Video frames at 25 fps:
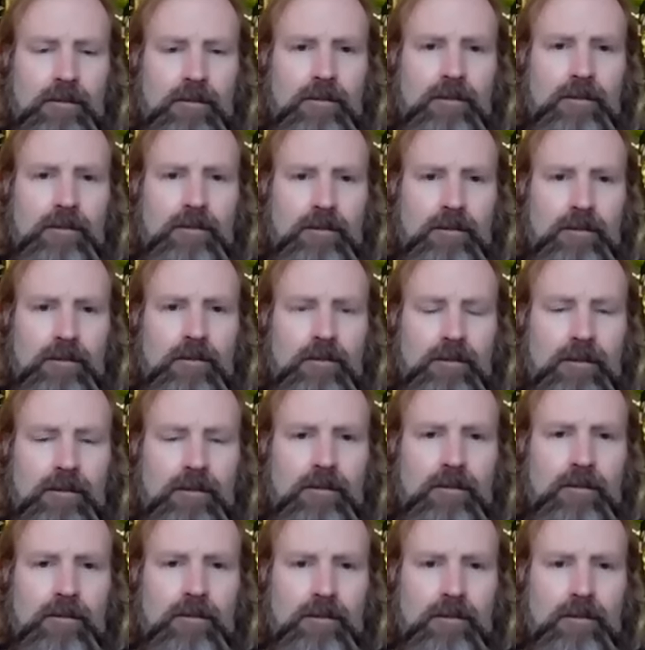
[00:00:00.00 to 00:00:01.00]

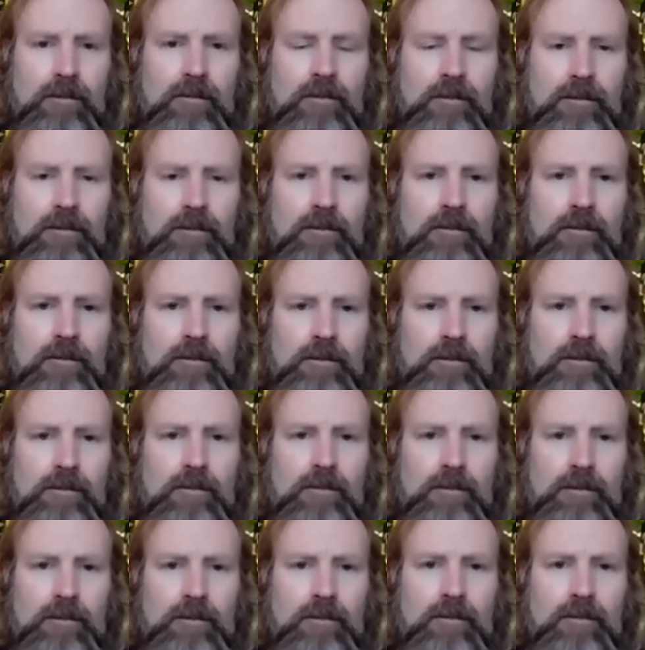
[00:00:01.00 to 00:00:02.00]

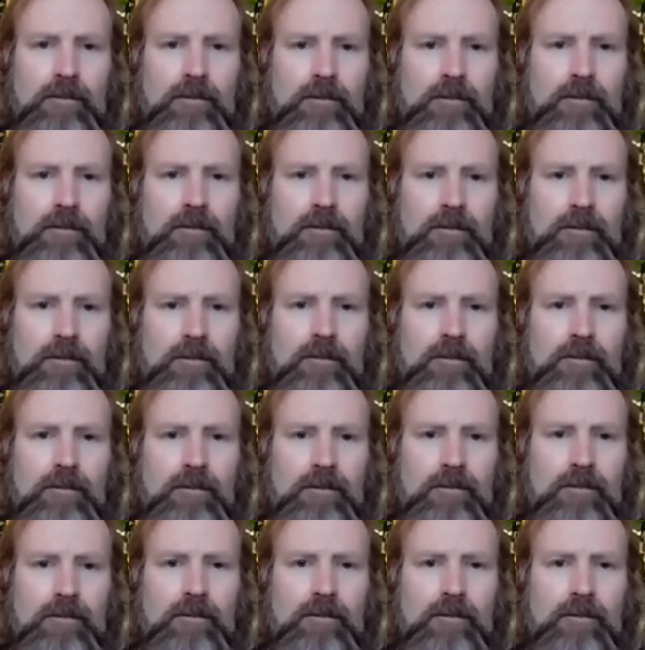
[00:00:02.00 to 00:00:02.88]
This person isn't speaking.